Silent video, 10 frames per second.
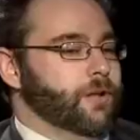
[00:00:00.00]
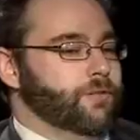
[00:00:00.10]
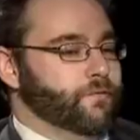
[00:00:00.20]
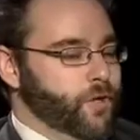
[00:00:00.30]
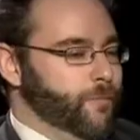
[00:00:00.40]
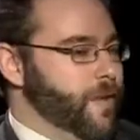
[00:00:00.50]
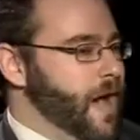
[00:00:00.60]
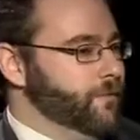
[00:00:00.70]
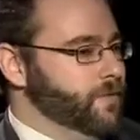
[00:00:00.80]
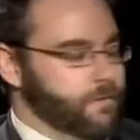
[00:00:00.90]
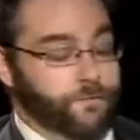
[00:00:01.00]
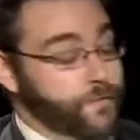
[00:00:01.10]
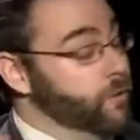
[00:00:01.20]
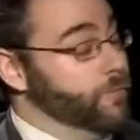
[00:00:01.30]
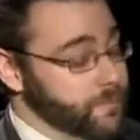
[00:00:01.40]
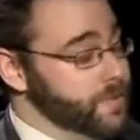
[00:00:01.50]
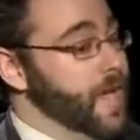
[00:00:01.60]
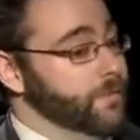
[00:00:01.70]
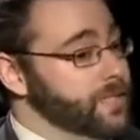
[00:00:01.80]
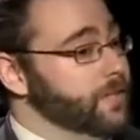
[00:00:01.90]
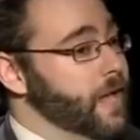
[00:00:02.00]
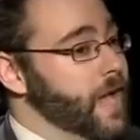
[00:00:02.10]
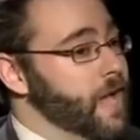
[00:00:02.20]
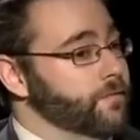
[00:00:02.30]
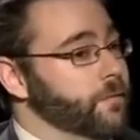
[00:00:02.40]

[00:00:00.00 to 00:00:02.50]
Now the film, obvi- the films obviously have